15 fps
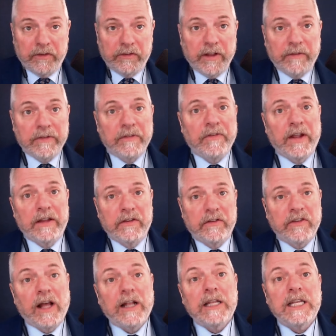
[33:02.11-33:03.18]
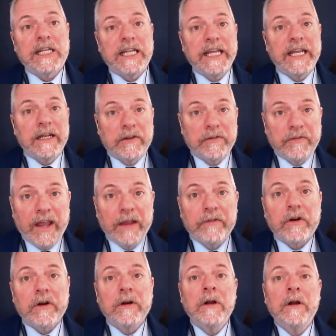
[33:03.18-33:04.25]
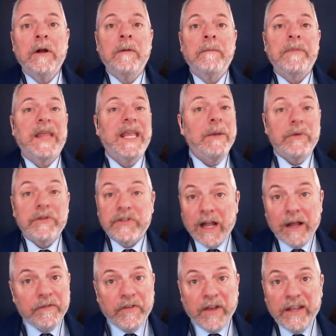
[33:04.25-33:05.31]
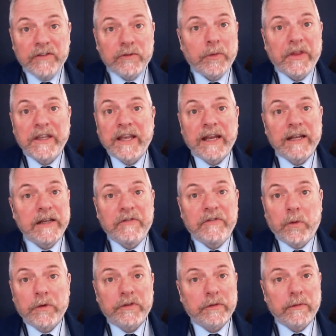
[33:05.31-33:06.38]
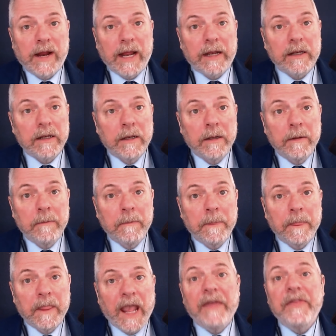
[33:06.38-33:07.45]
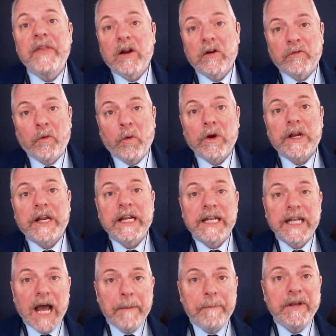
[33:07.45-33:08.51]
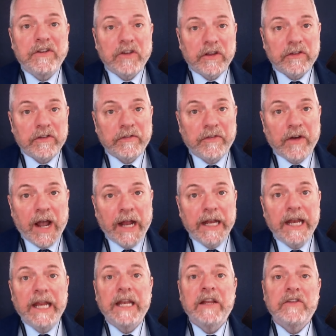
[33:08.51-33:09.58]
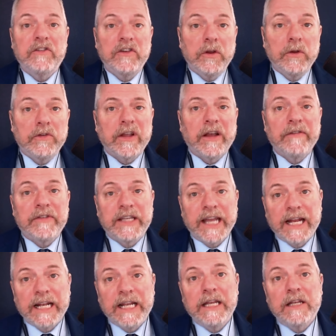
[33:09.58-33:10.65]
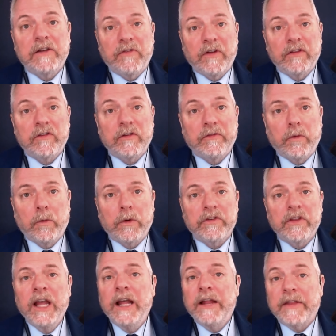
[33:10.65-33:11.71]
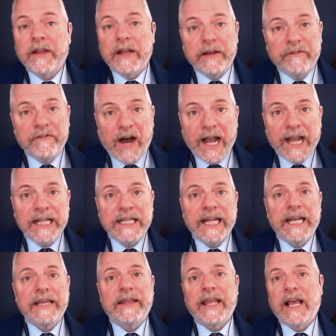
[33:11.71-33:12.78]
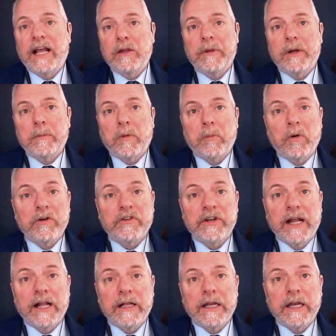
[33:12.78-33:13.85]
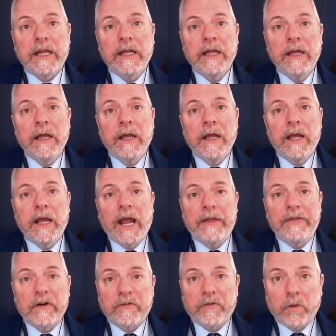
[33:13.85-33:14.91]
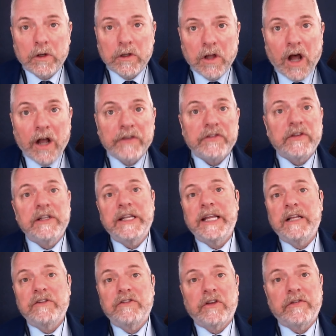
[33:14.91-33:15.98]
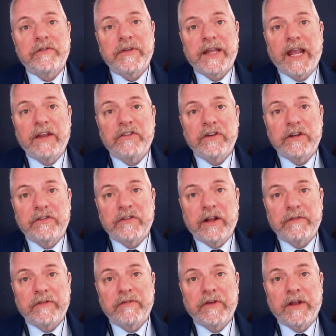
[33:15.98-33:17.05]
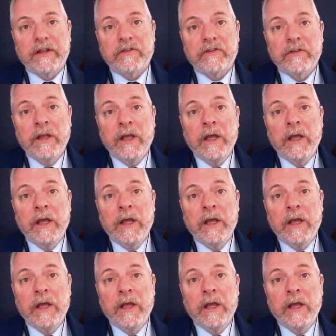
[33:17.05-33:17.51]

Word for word: of self defense solidly in his favor, he was not faced with a deadly force threat and therefore could not be justified in his use of deadly defensive force, that he violated the element of proportionality and therefore lost the legal justification of self defense.